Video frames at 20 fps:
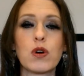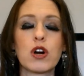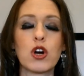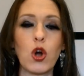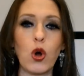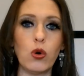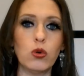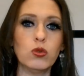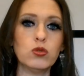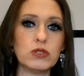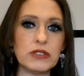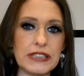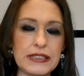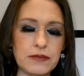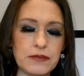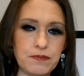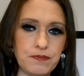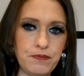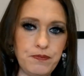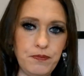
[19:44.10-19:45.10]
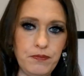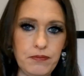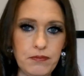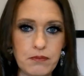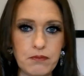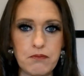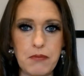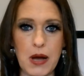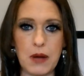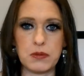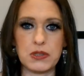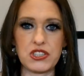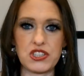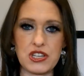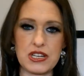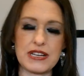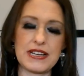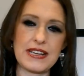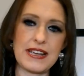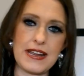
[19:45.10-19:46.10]
only
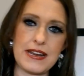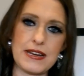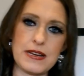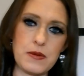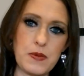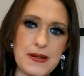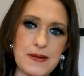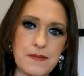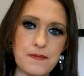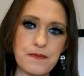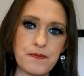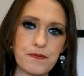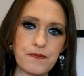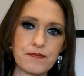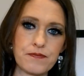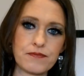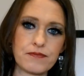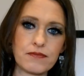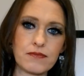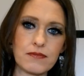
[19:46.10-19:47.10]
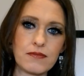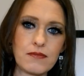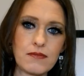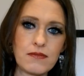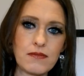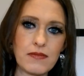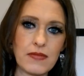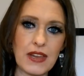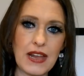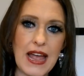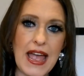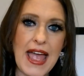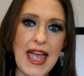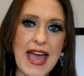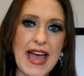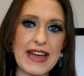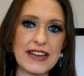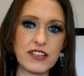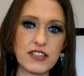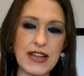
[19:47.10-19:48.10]
publishing to KDP,
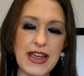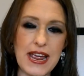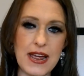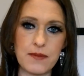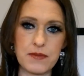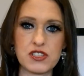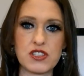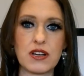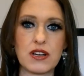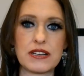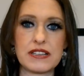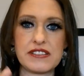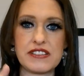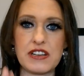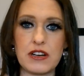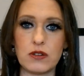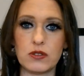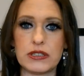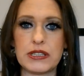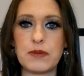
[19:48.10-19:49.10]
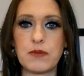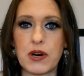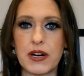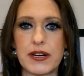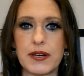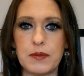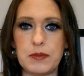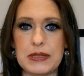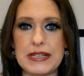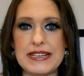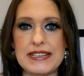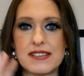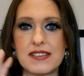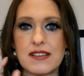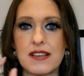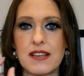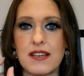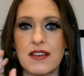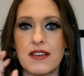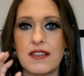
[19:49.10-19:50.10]
and Amazon is the only marketplace
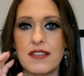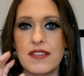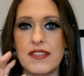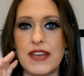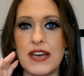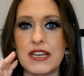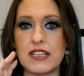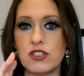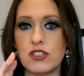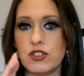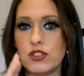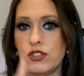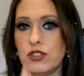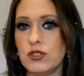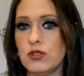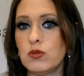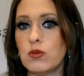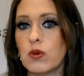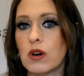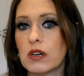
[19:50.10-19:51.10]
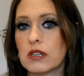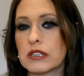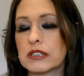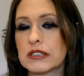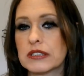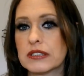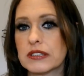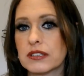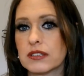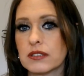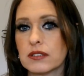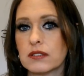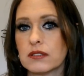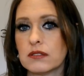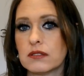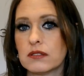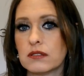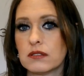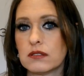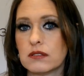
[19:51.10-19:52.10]
that you are
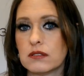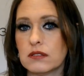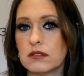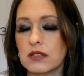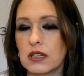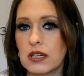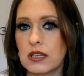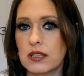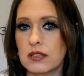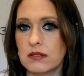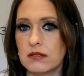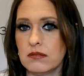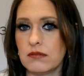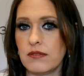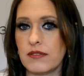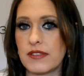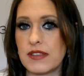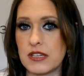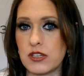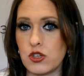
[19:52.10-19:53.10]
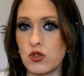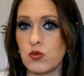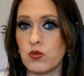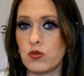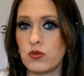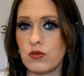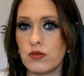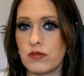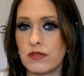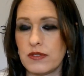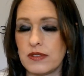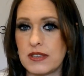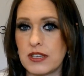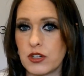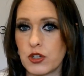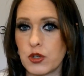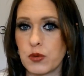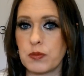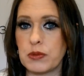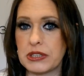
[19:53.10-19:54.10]
that
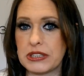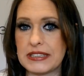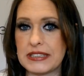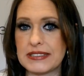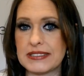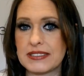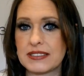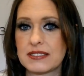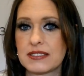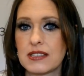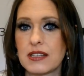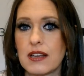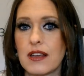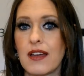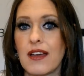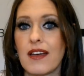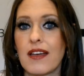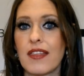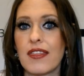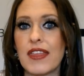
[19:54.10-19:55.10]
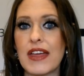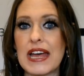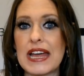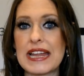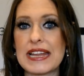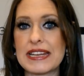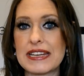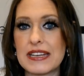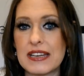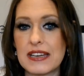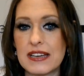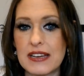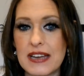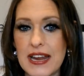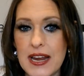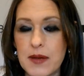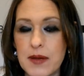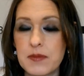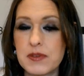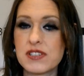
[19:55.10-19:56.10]
your book is, then
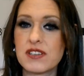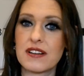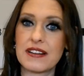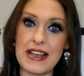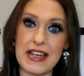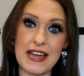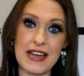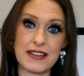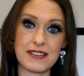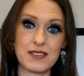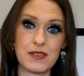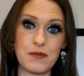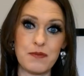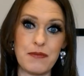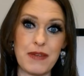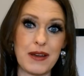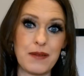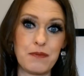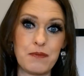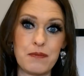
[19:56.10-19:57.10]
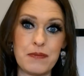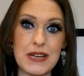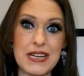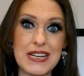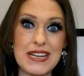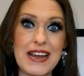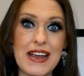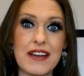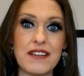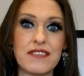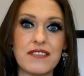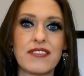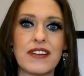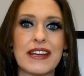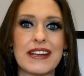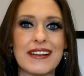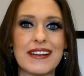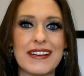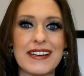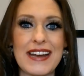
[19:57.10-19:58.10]
Amazon ads may be a
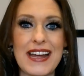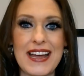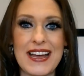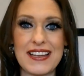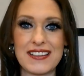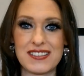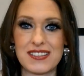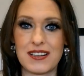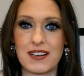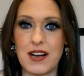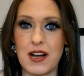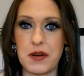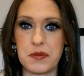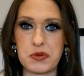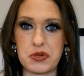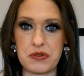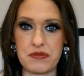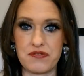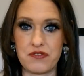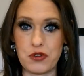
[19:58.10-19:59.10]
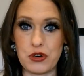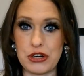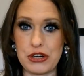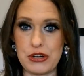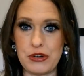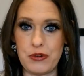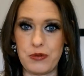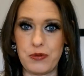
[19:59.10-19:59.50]
fantastic option for you,